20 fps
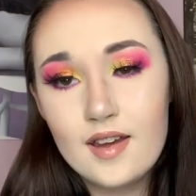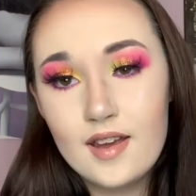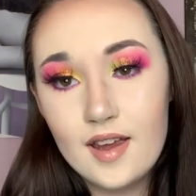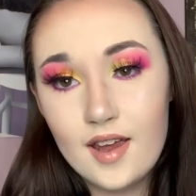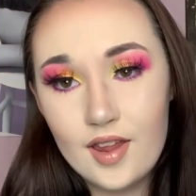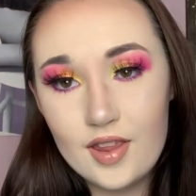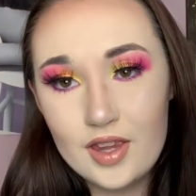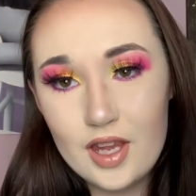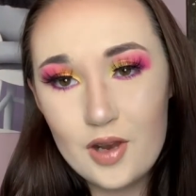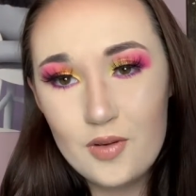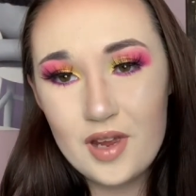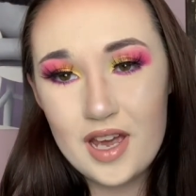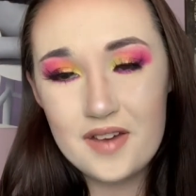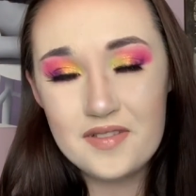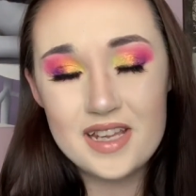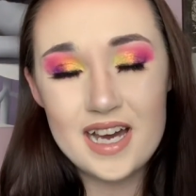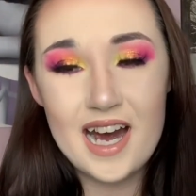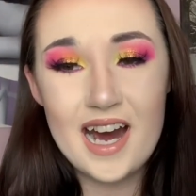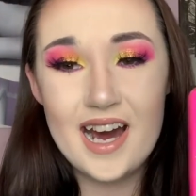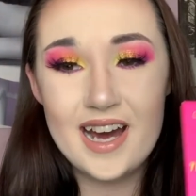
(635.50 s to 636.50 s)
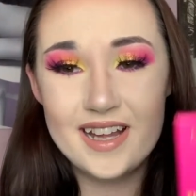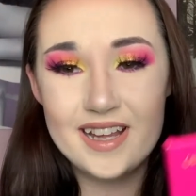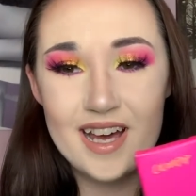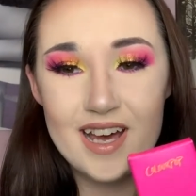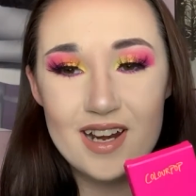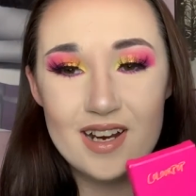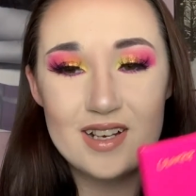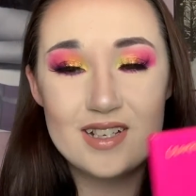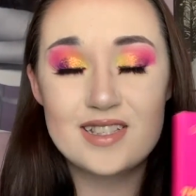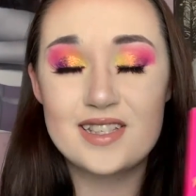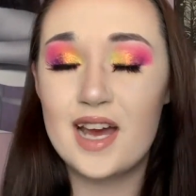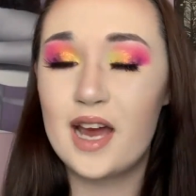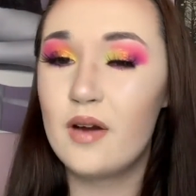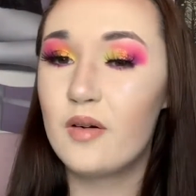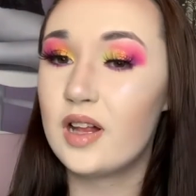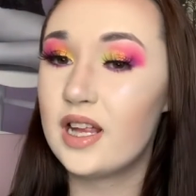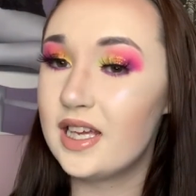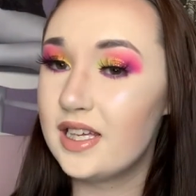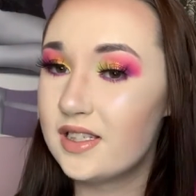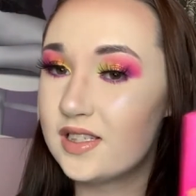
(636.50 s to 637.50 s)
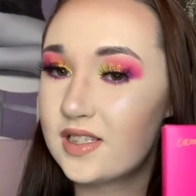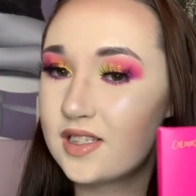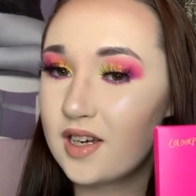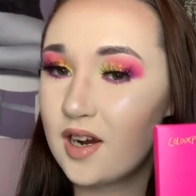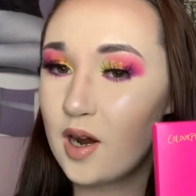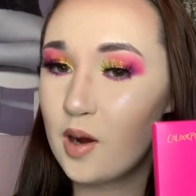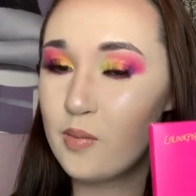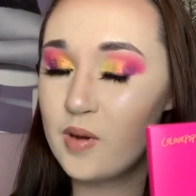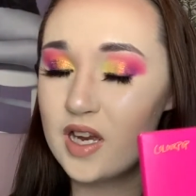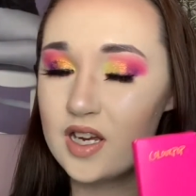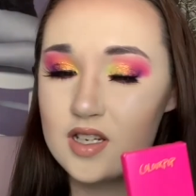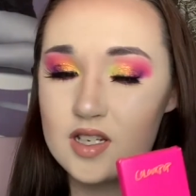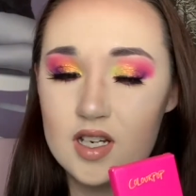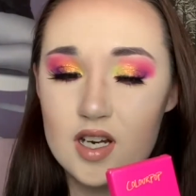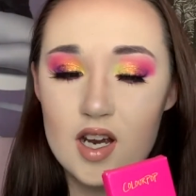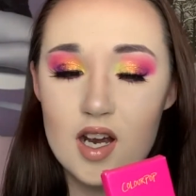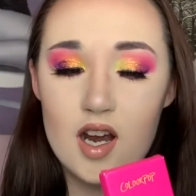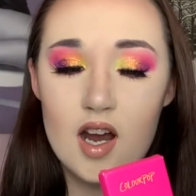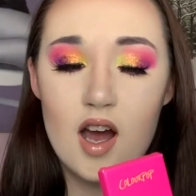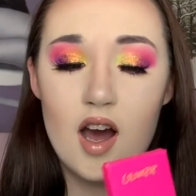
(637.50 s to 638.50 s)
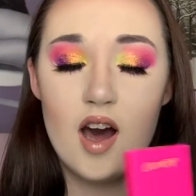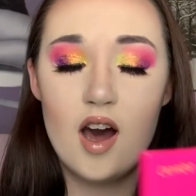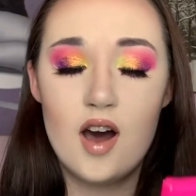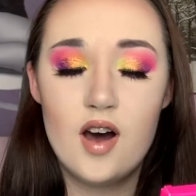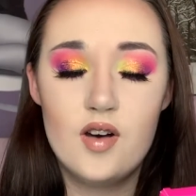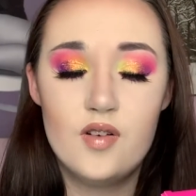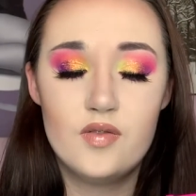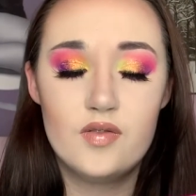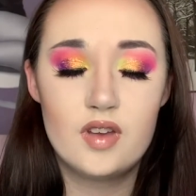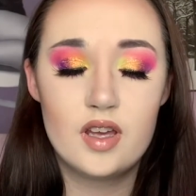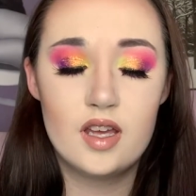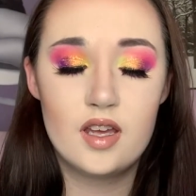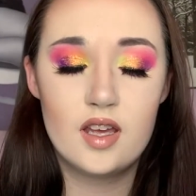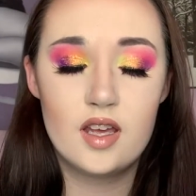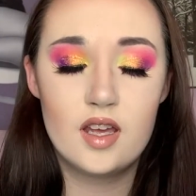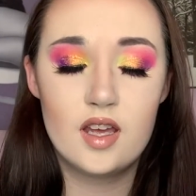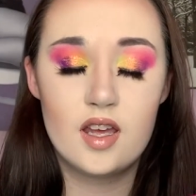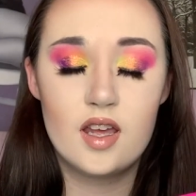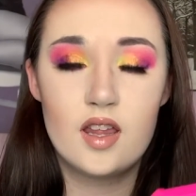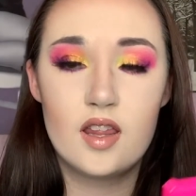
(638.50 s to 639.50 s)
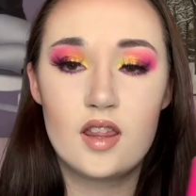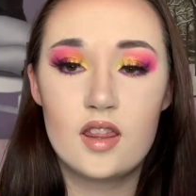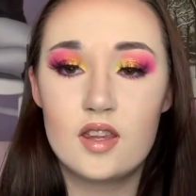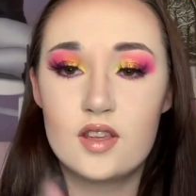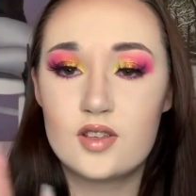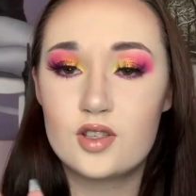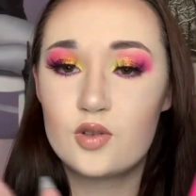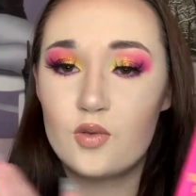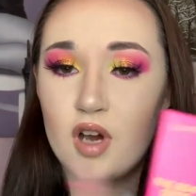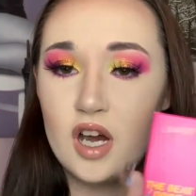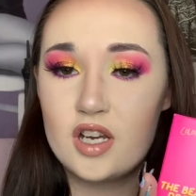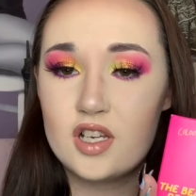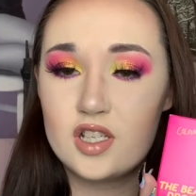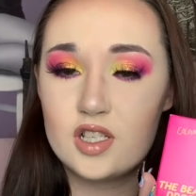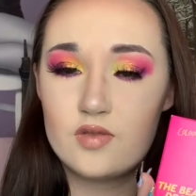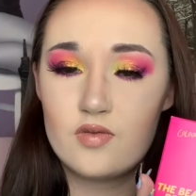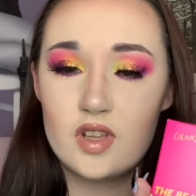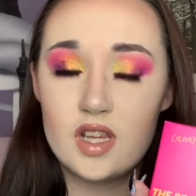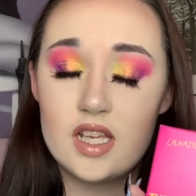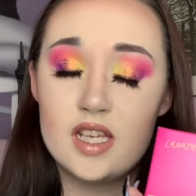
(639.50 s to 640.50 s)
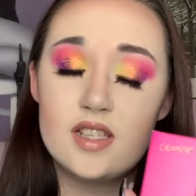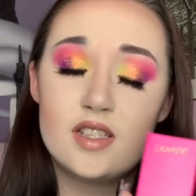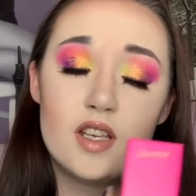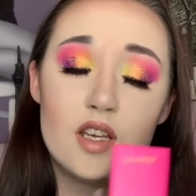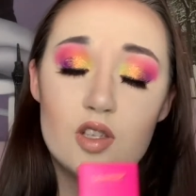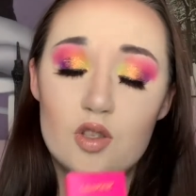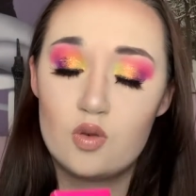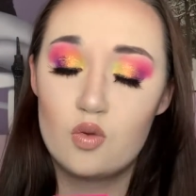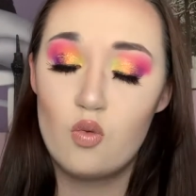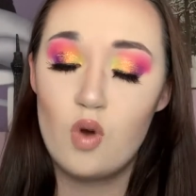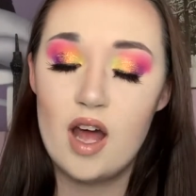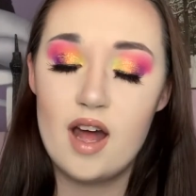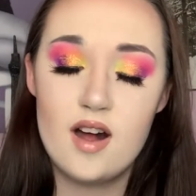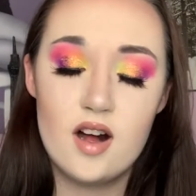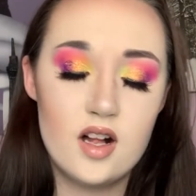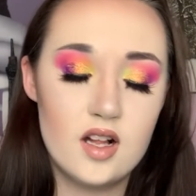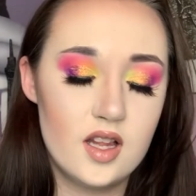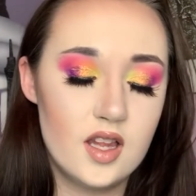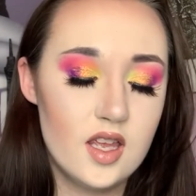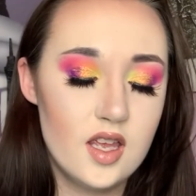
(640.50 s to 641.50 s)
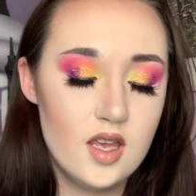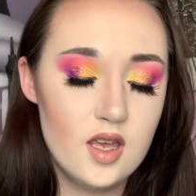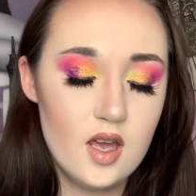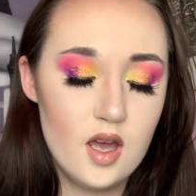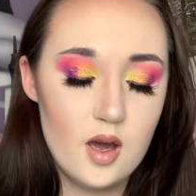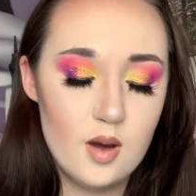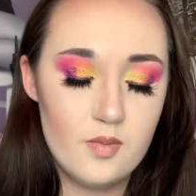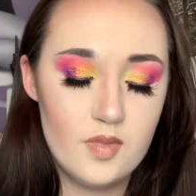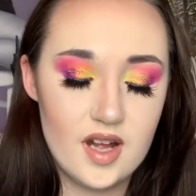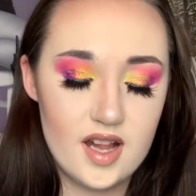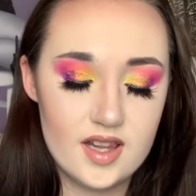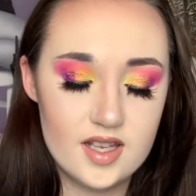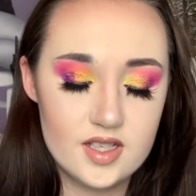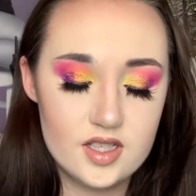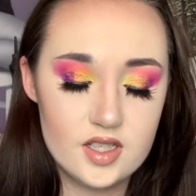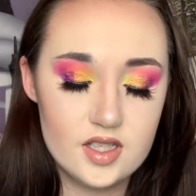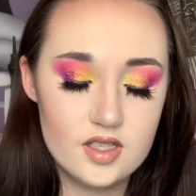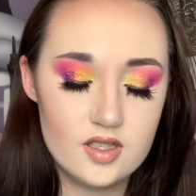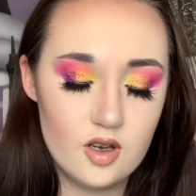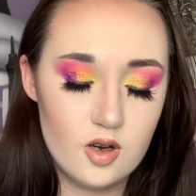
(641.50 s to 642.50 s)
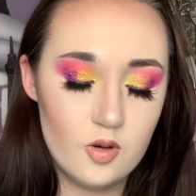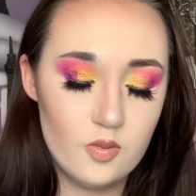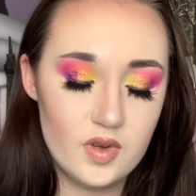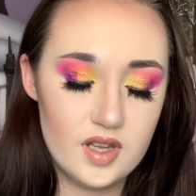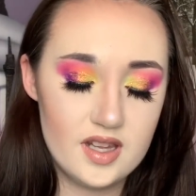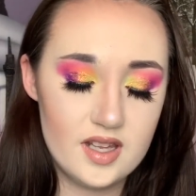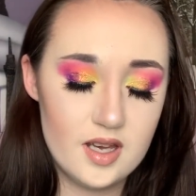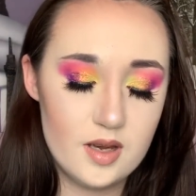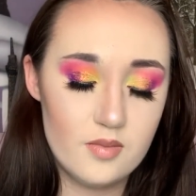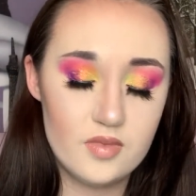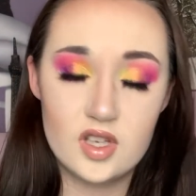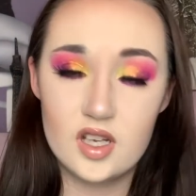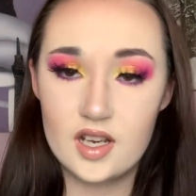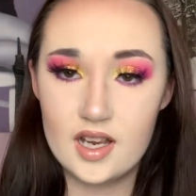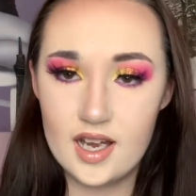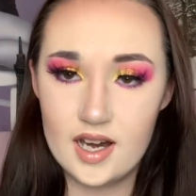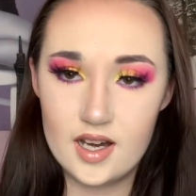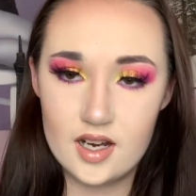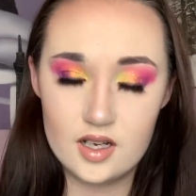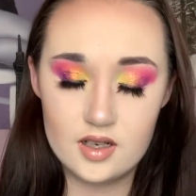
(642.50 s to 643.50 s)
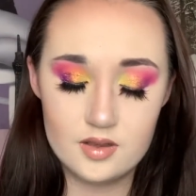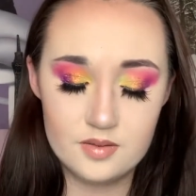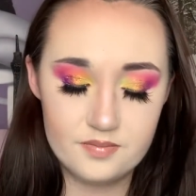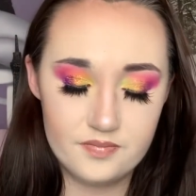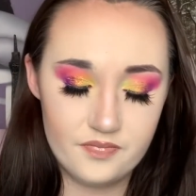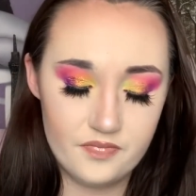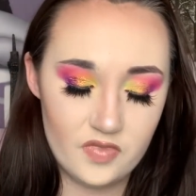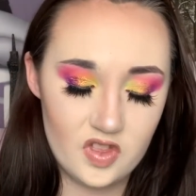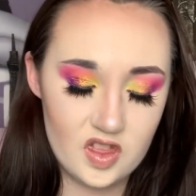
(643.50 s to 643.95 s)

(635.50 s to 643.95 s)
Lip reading: And then we have the eyeliners. I will insert a picture of the swatches for these as well, but let's just open them, look at them.